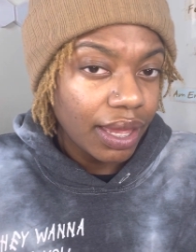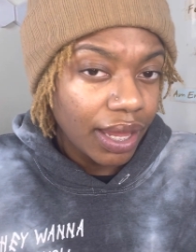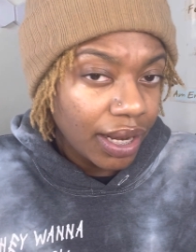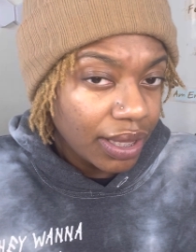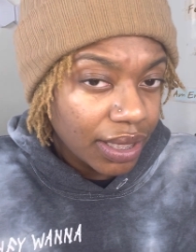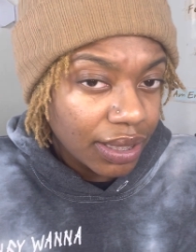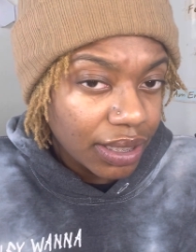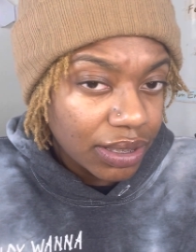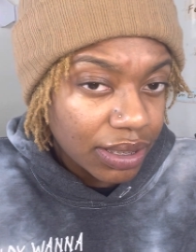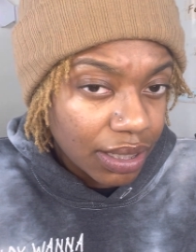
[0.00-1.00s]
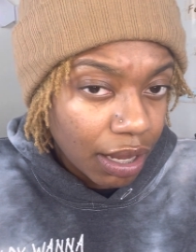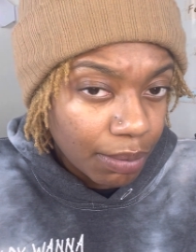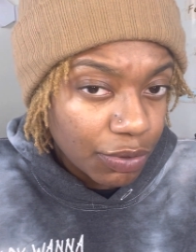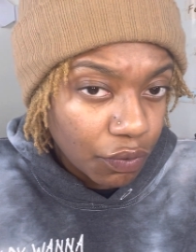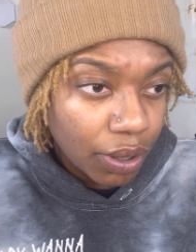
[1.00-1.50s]
anything that just
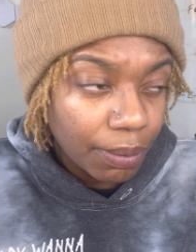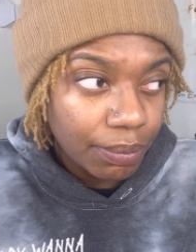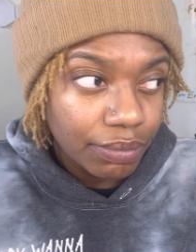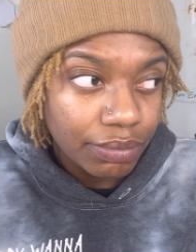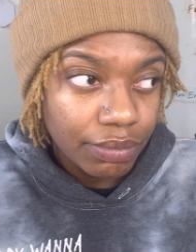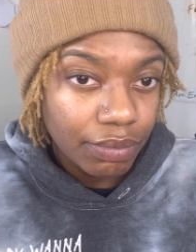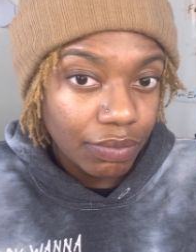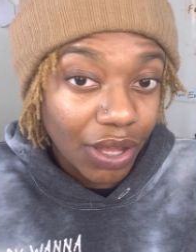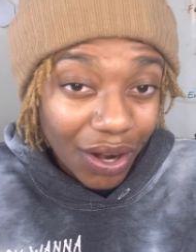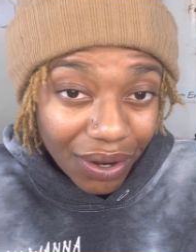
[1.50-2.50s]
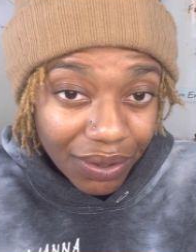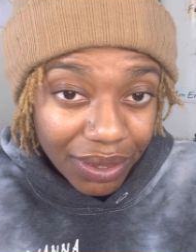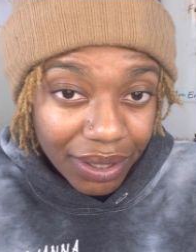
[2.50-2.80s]
comes from the earth?